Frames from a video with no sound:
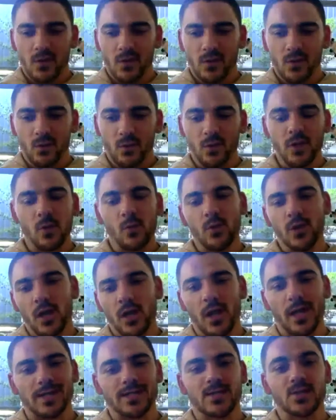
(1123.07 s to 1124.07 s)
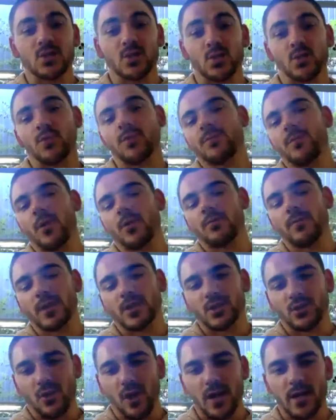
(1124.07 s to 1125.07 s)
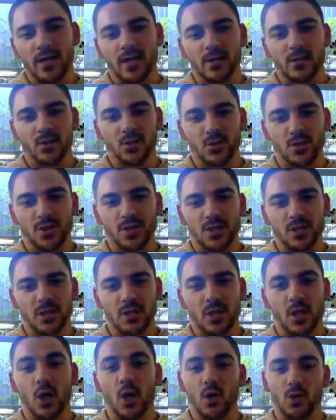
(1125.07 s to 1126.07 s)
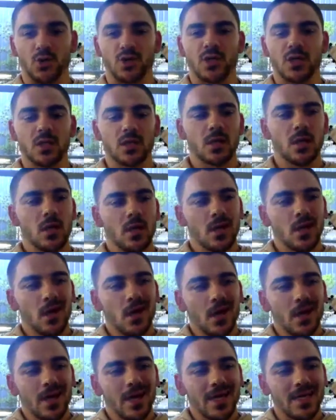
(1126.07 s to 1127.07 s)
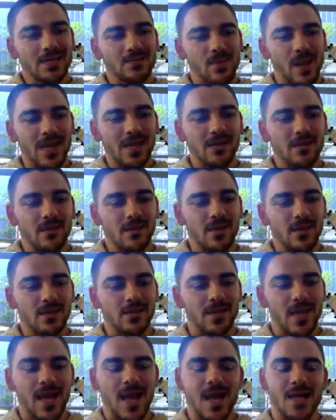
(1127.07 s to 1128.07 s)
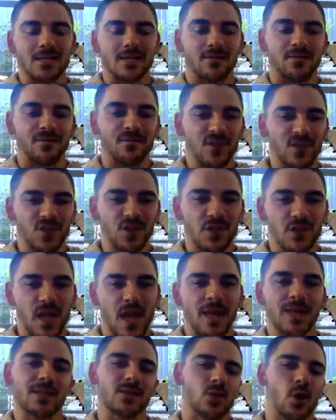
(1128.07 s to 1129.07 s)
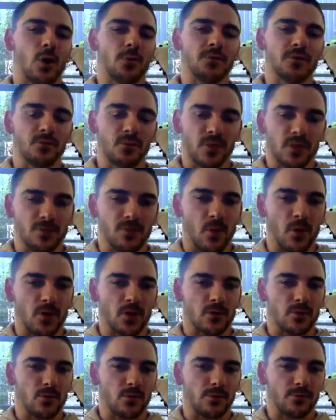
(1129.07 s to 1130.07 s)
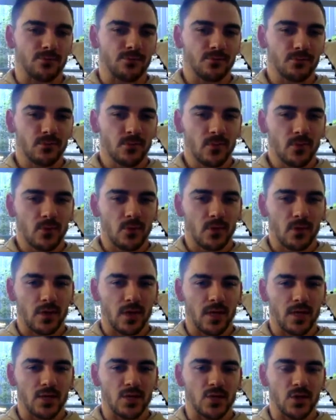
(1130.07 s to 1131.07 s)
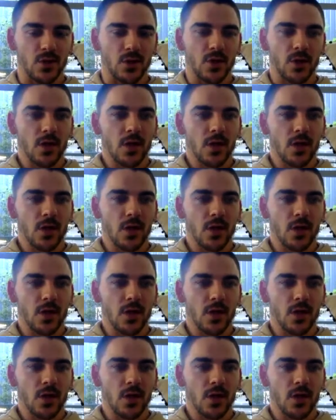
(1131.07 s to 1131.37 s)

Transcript: what I like to do with both my training and nutrition coaching is make things as efficient and as optimal as possible. Okay, so